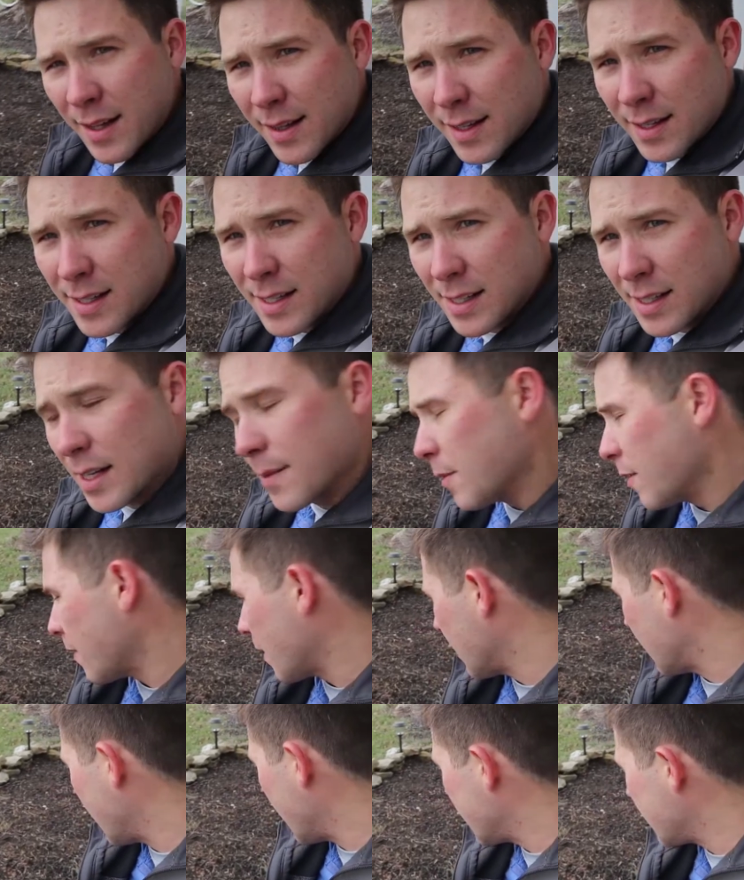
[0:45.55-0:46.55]
This is some of
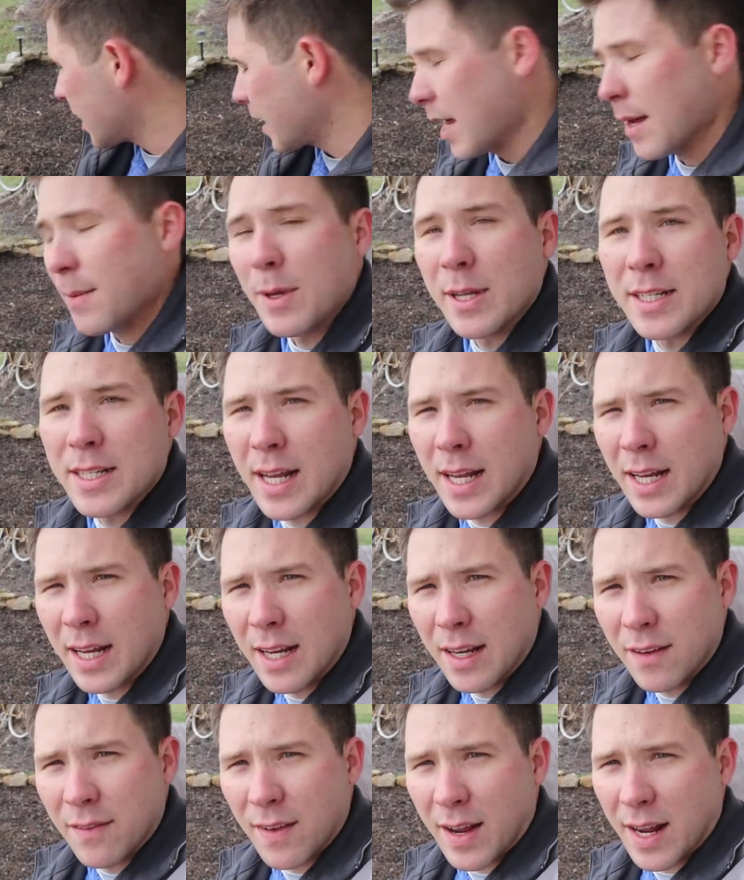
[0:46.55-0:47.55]
our landscaping,
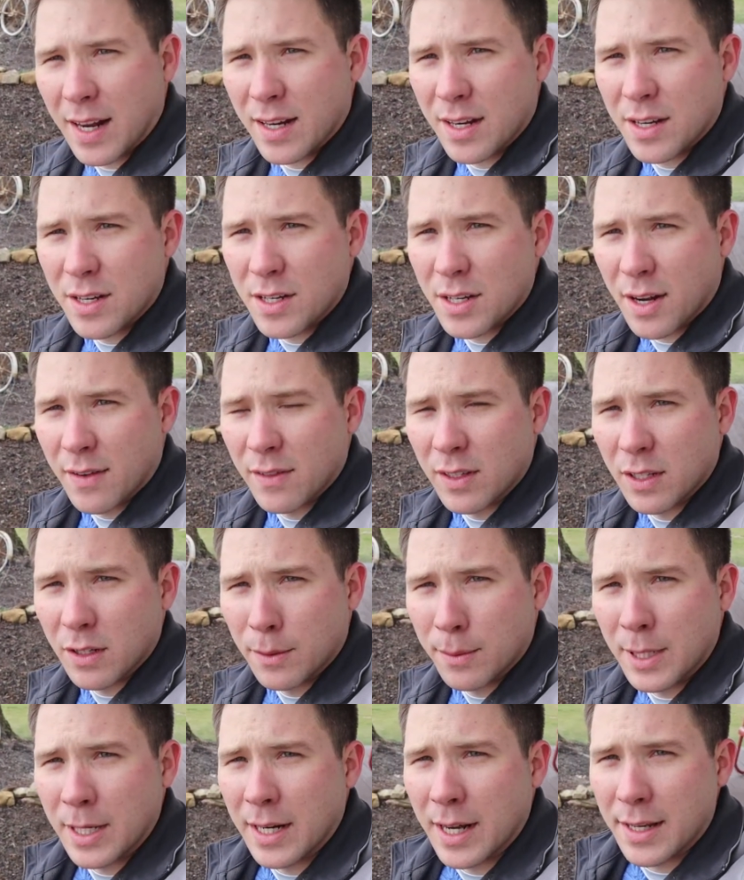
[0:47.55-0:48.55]
taking advantage of a
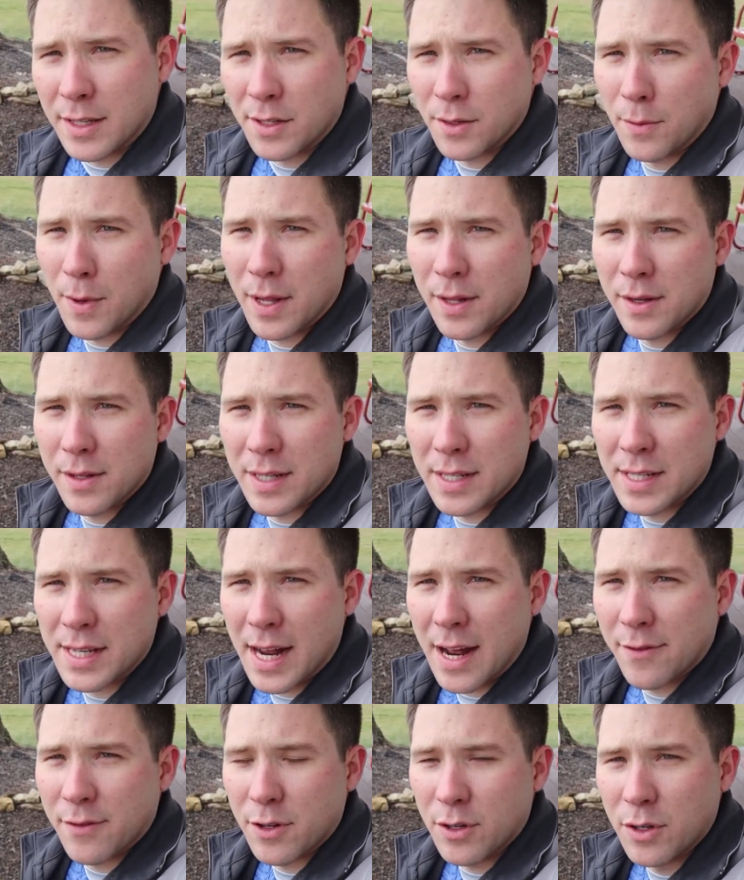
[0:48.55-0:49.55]
little bit nicer weather this
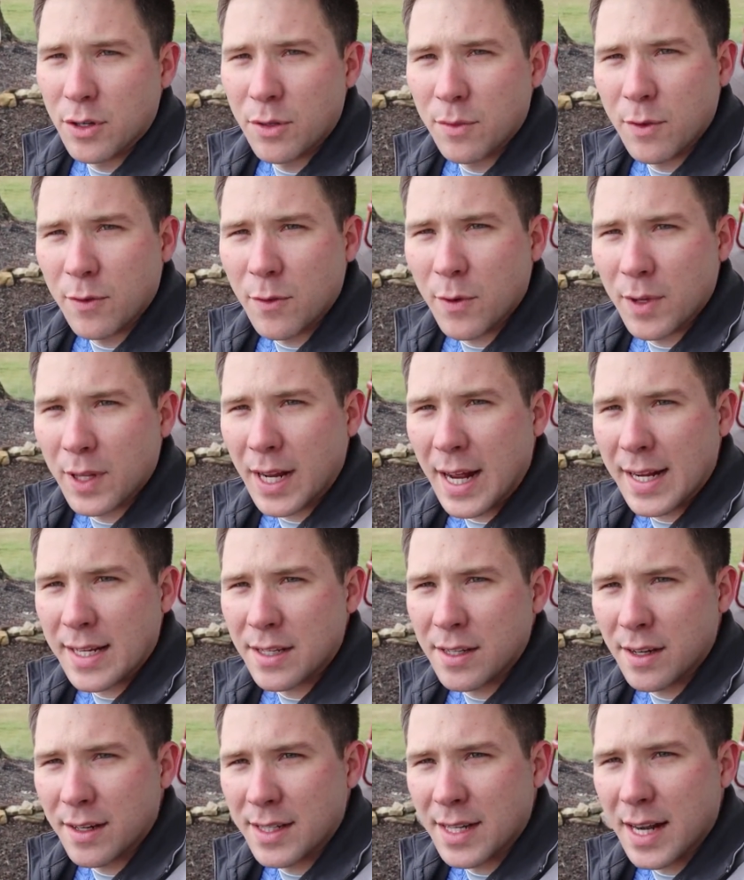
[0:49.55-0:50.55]
afternoon before the guys
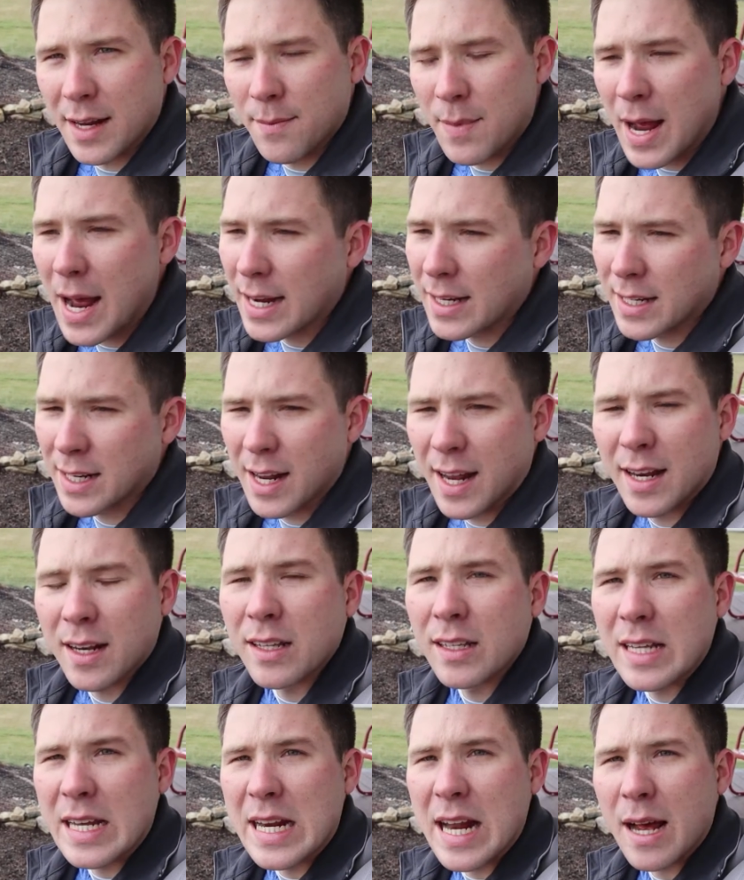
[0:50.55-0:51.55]
start to head back to kind of
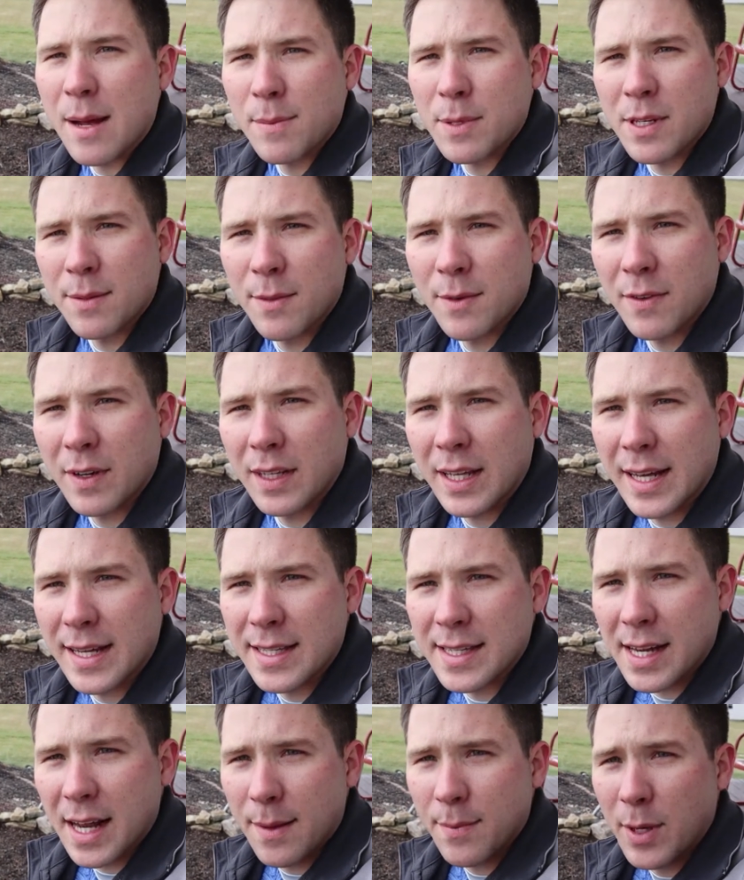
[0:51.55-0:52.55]
clean up some of our
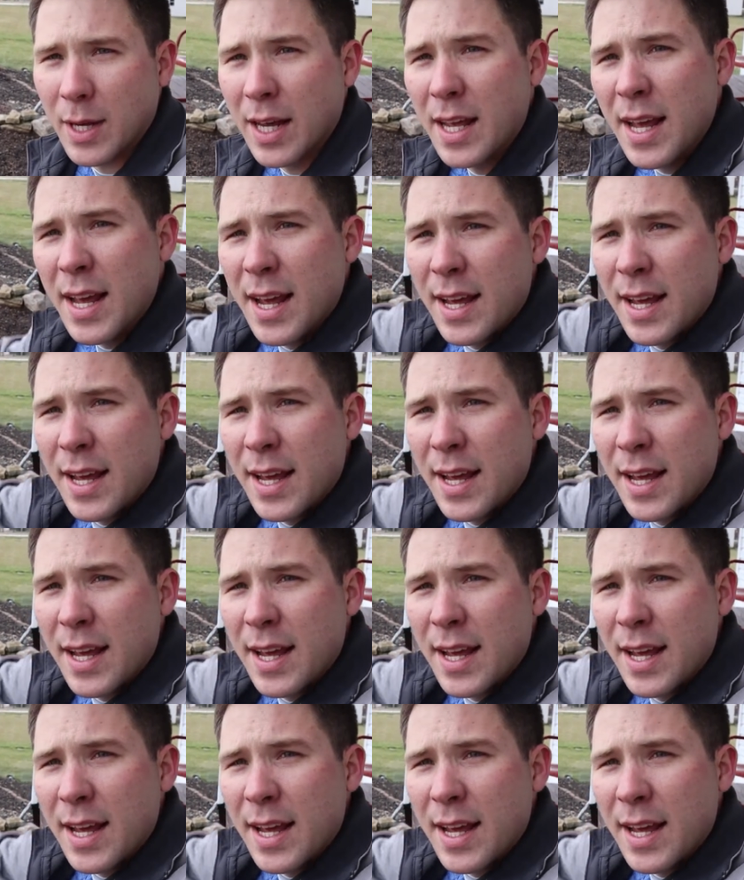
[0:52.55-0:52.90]
landscaping.